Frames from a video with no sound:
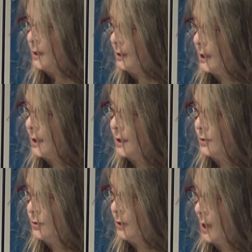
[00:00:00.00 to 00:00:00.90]

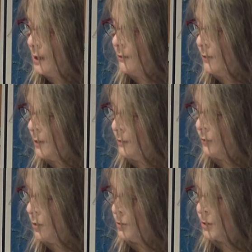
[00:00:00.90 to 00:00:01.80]
clinging to life in the
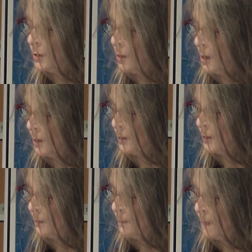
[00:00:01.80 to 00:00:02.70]
frozen
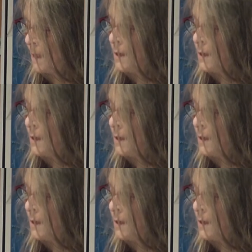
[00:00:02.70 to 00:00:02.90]
garden.